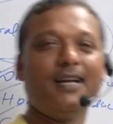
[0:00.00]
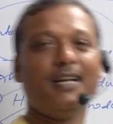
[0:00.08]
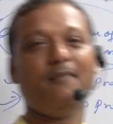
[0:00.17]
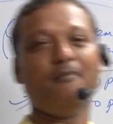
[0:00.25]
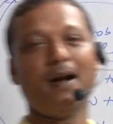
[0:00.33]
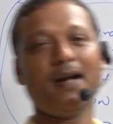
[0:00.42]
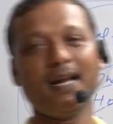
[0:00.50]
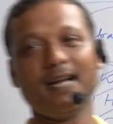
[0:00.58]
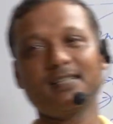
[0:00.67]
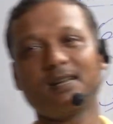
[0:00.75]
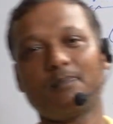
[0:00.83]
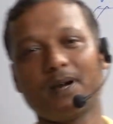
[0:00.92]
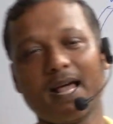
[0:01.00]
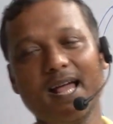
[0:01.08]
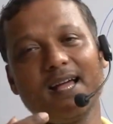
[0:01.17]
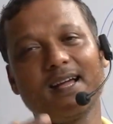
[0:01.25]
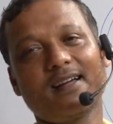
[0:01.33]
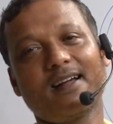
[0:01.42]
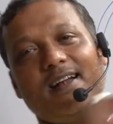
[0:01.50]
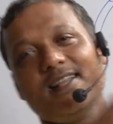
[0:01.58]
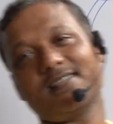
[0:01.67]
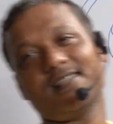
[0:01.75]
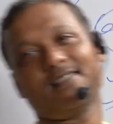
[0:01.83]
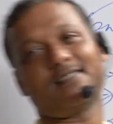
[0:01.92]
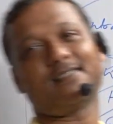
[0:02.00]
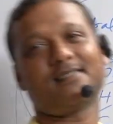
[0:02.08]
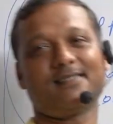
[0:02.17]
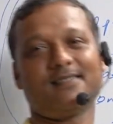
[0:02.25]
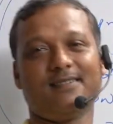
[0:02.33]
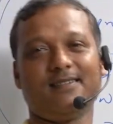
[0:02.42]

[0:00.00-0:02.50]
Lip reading: demand and supply conditions.